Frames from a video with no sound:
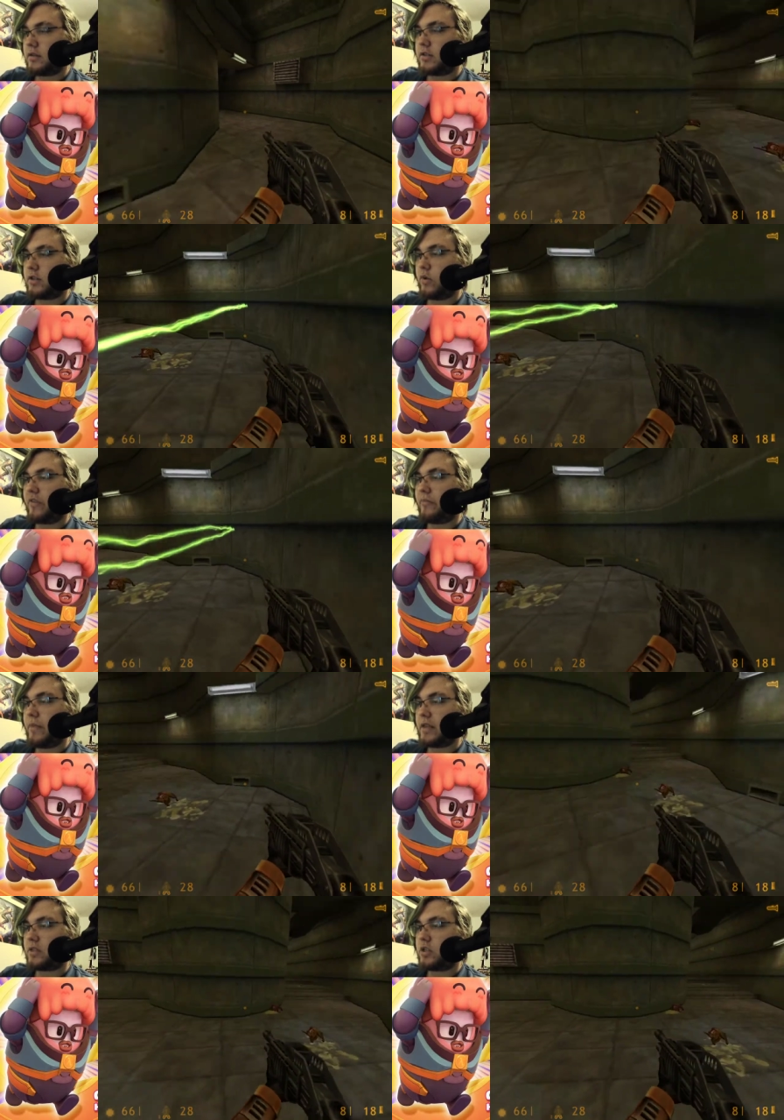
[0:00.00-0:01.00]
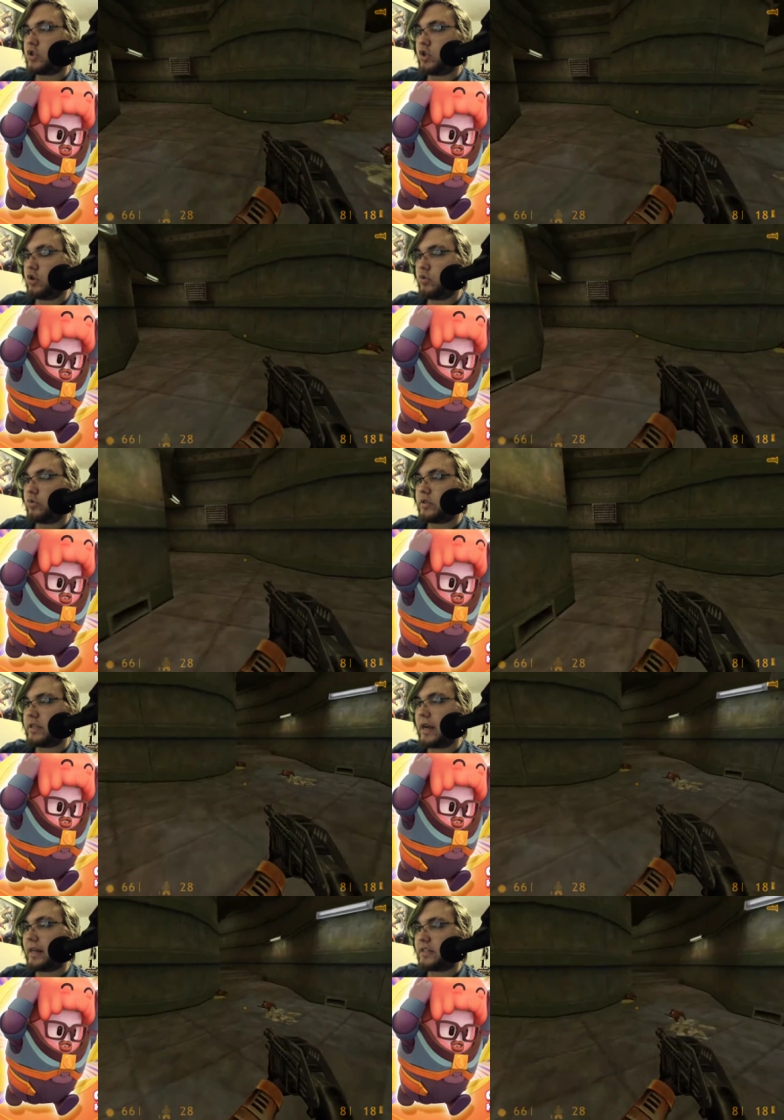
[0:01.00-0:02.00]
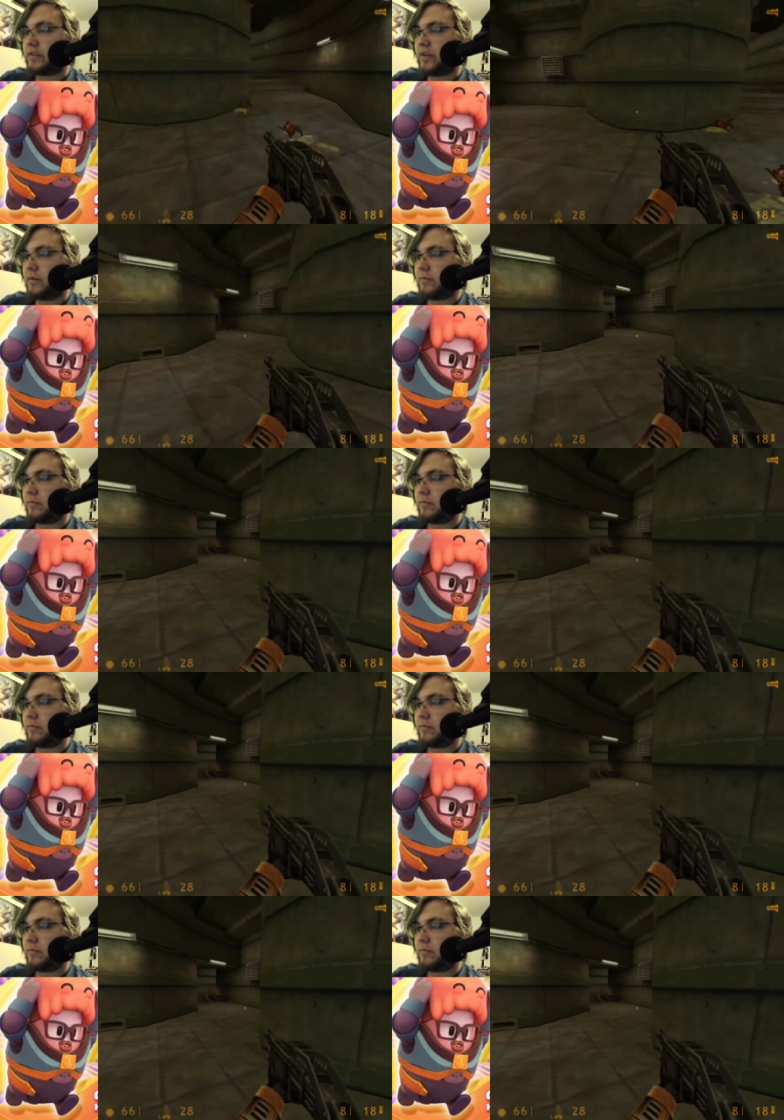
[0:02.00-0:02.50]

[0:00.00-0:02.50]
so we've missed two sightings of him.